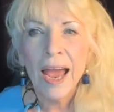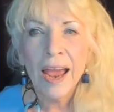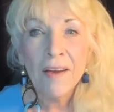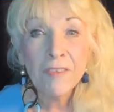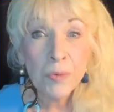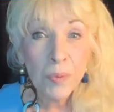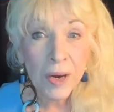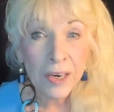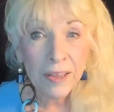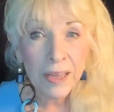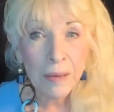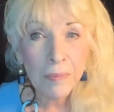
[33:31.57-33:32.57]
Every one
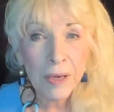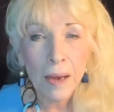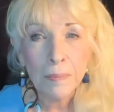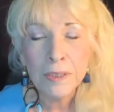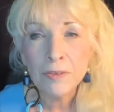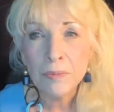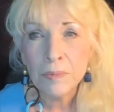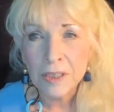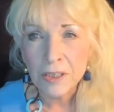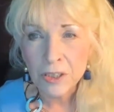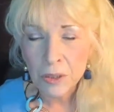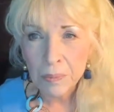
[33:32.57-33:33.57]
of them comes from
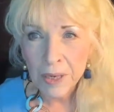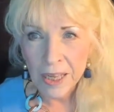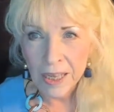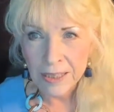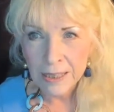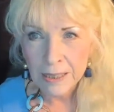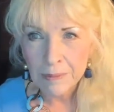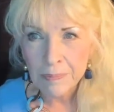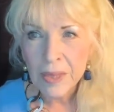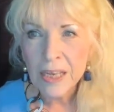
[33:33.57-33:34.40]
disobedience.